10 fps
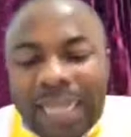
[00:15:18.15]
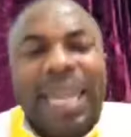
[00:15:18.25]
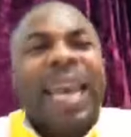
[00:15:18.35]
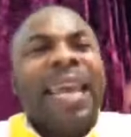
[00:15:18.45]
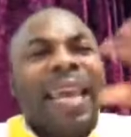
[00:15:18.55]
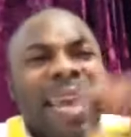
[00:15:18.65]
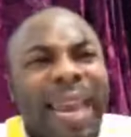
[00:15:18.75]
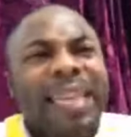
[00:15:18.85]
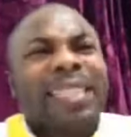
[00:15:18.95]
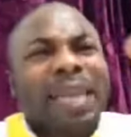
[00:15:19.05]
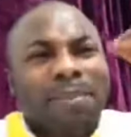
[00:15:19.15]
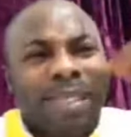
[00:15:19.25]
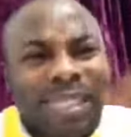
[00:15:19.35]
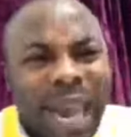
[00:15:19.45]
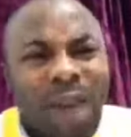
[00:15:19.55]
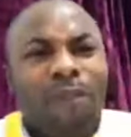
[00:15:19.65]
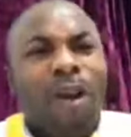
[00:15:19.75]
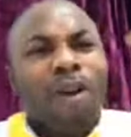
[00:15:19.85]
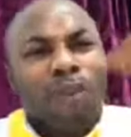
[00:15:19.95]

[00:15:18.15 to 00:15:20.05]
they hid themselves